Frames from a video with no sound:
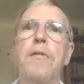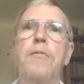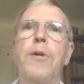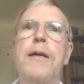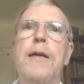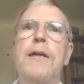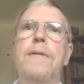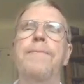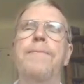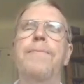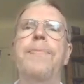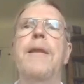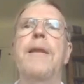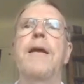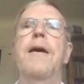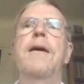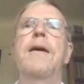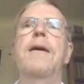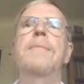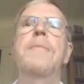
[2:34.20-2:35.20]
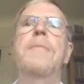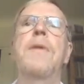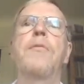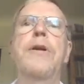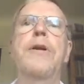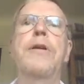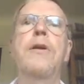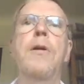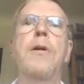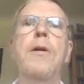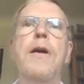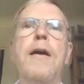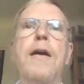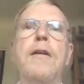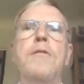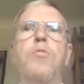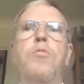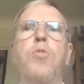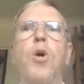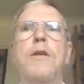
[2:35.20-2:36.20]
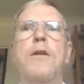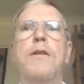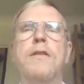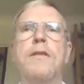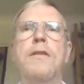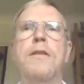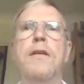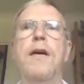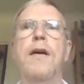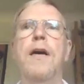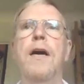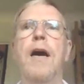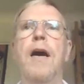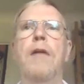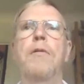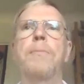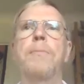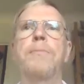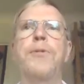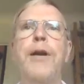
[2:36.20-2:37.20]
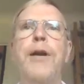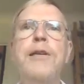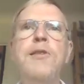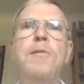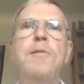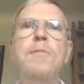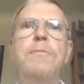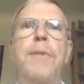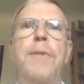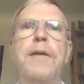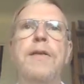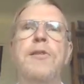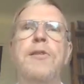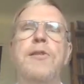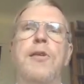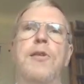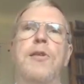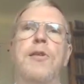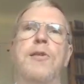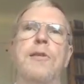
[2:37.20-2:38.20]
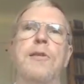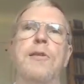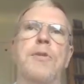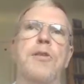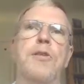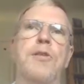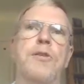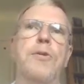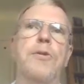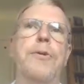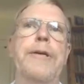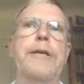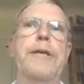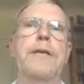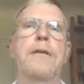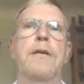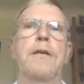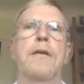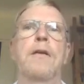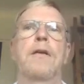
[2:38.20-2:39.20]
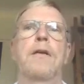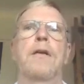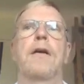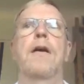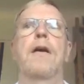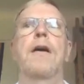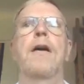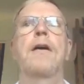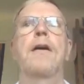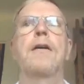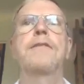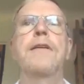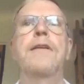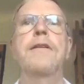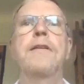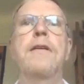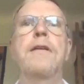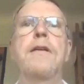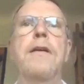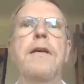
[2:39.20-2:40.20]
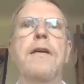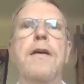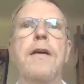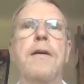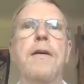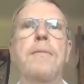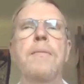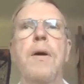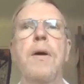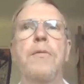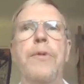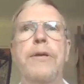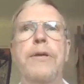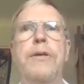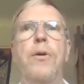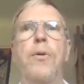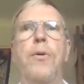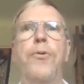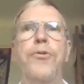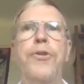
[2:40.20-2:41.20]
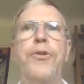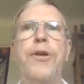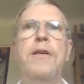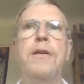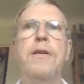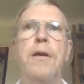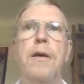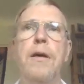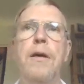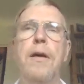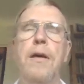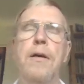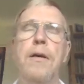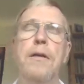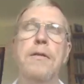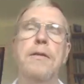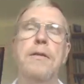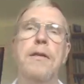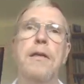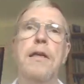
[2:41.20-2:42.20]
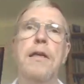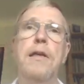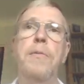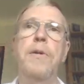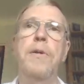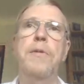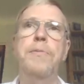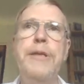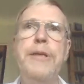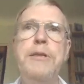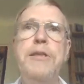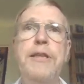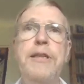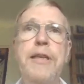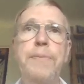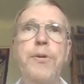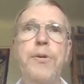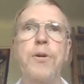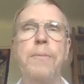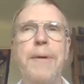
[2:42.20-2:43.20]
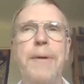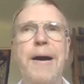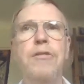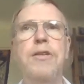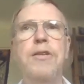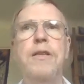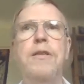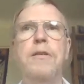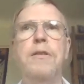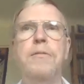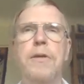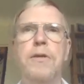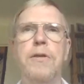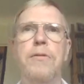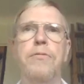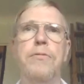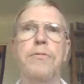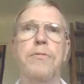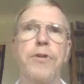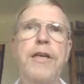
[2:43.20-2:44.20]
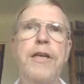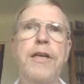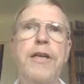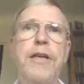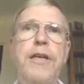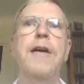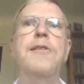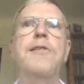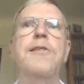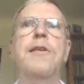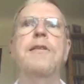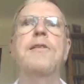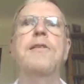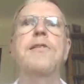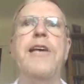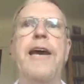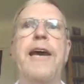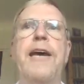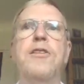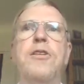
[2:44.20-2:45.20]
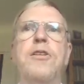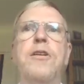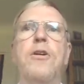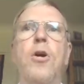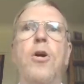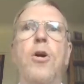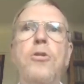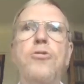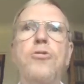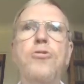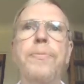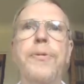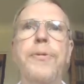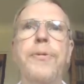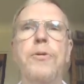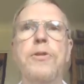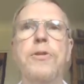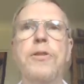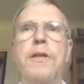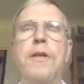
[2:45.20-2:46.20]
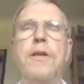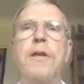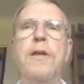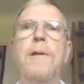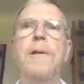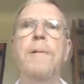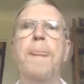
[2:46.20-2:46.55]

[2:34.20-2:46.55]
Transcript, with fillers: Well, when you look at what our present money system is doing, when you think a little bit deeper about it, you will realize that it's actually contributing